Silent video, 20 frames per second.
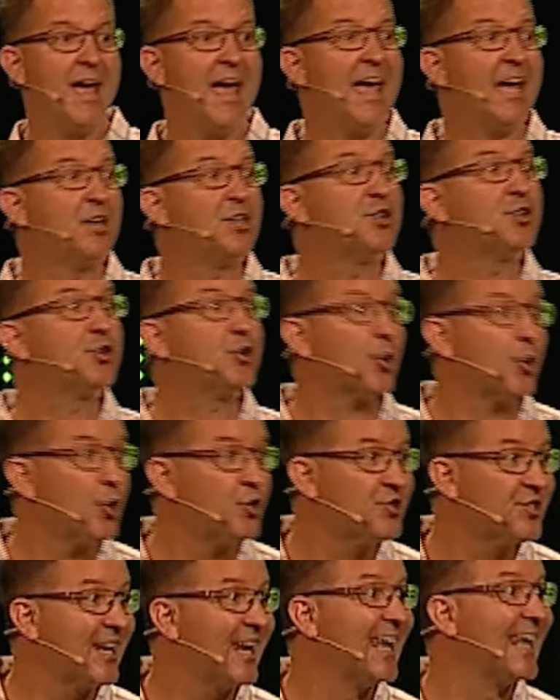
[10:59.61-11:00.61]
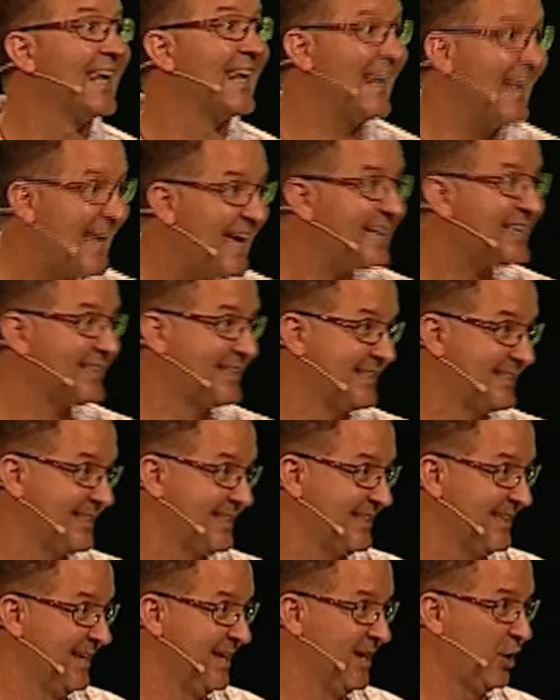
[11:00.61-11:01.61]
a
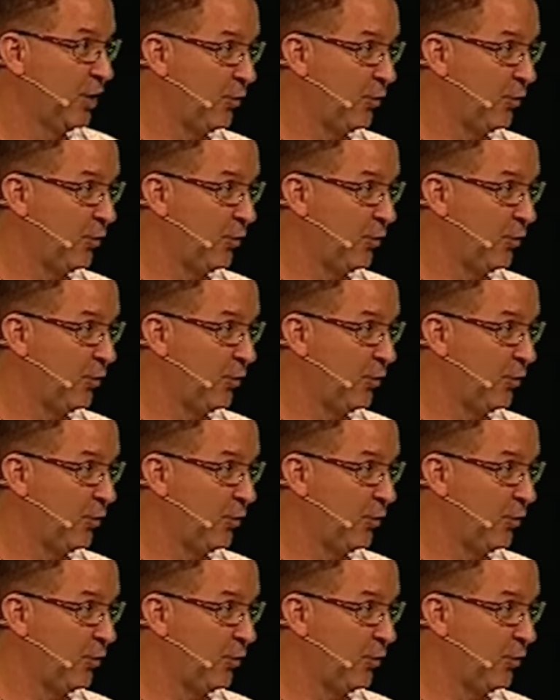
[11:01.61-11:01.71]
church-less